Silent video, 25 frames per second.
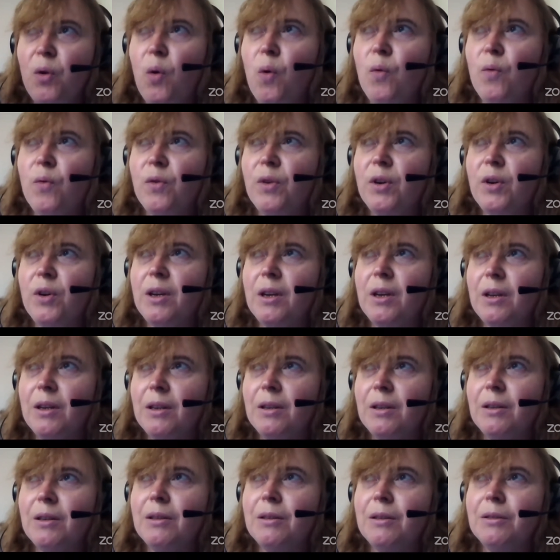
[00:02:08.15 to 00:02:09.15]
of
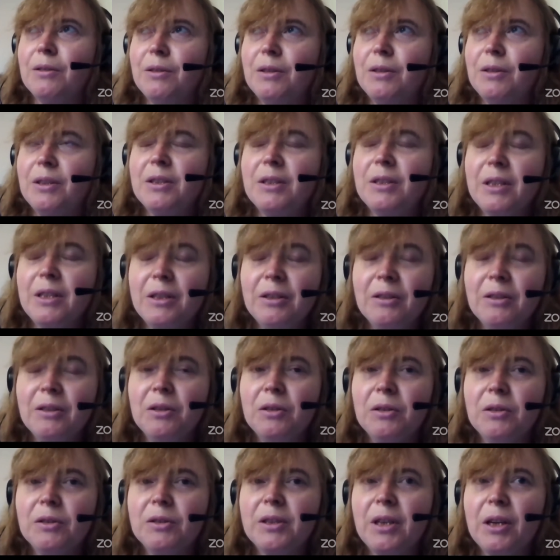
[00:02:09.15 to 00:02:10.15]
the
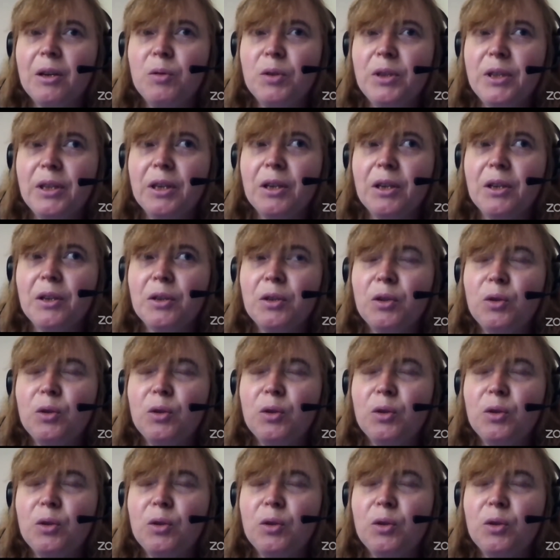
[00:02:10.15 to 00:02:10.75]
signals according